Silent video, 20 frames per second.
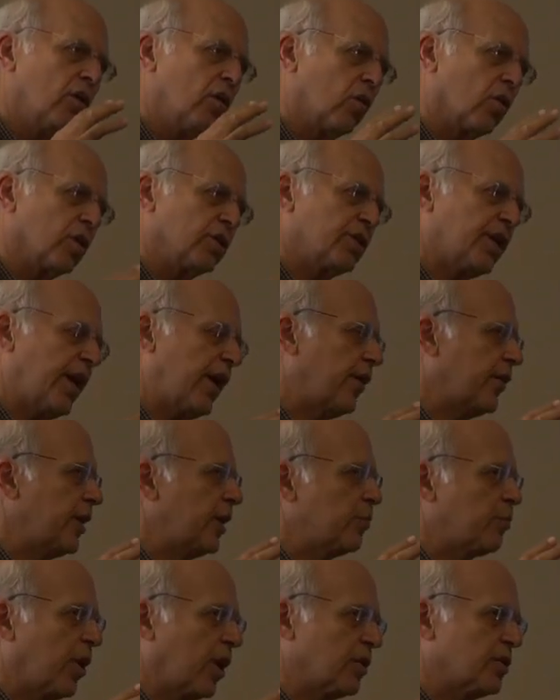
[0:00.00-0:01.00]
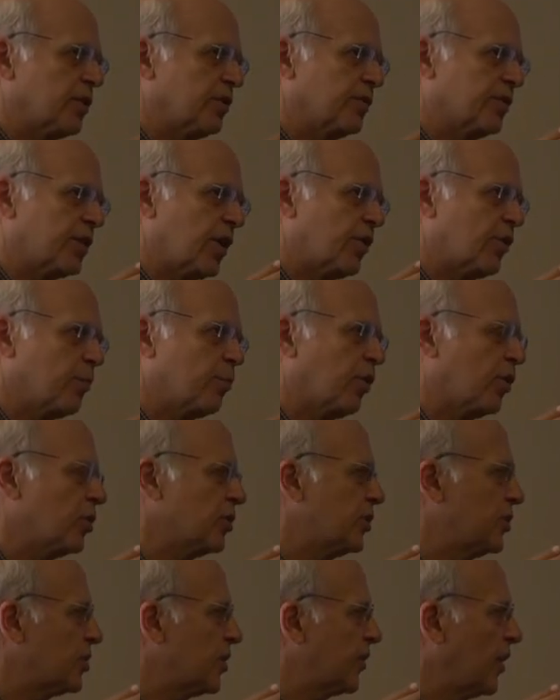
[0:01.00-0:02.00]
Orange County, and parts of southern
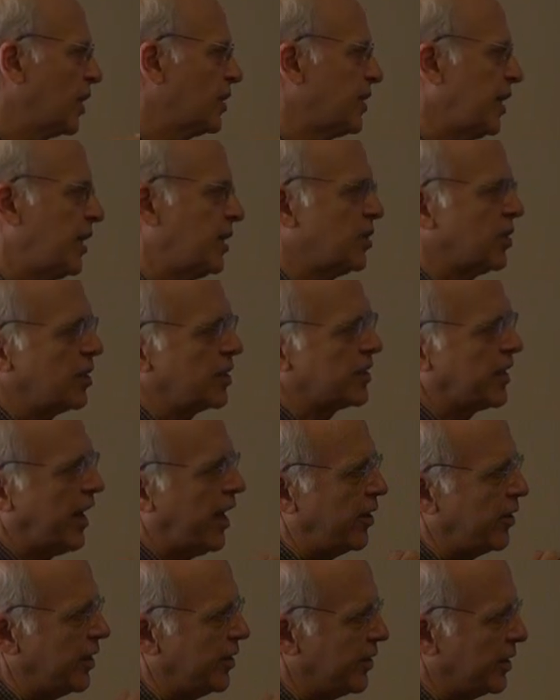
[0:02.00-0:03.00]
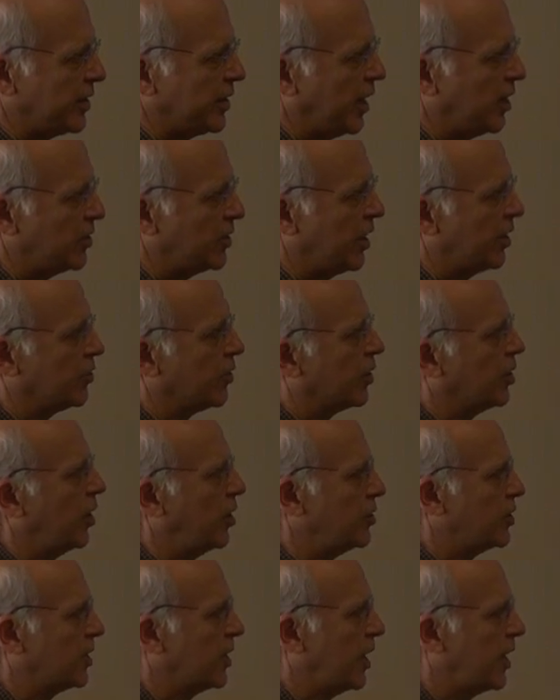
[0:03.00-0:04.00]
portions of Los Angeles County in the South Central
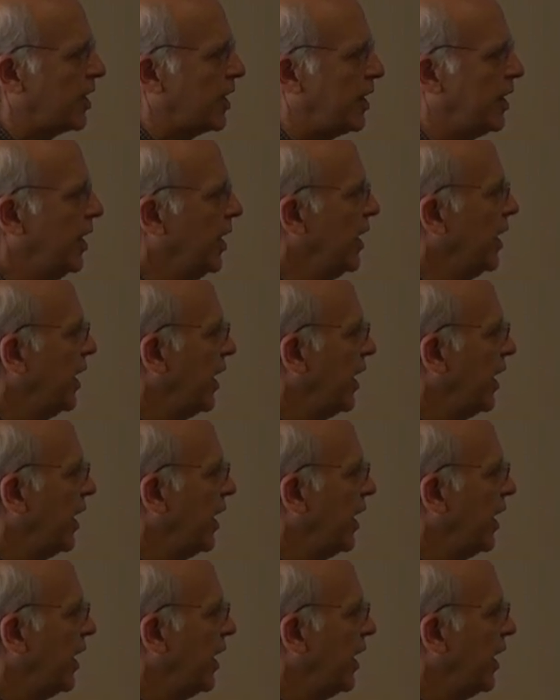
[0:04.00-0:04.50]
Coast Study.